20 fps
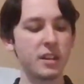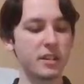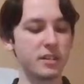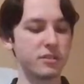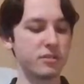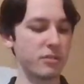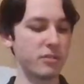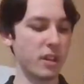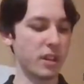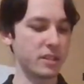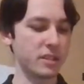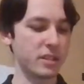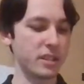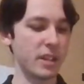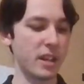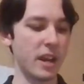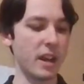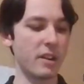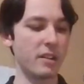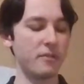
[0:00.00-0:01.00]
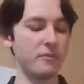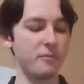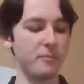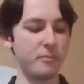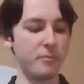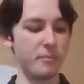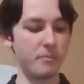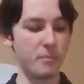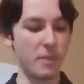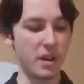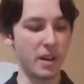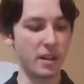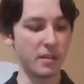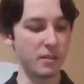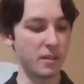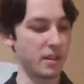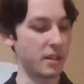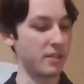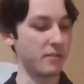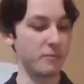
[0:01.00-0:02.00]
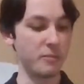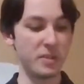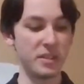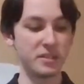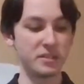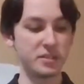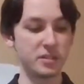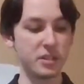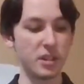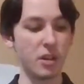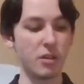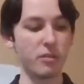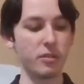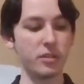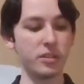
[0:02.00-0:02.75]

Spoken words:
constructed out of millstone